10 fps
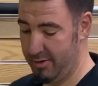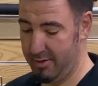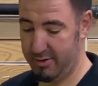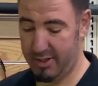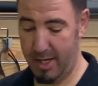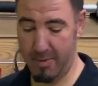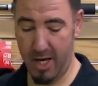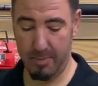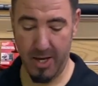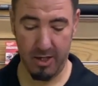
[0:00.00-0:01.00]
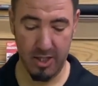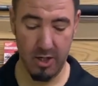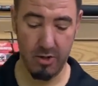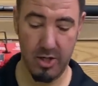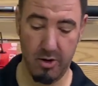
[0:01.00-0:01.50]
This came out about a
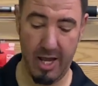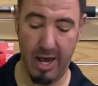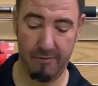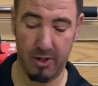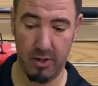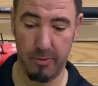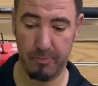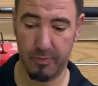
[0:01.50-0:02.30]
year and a half ago.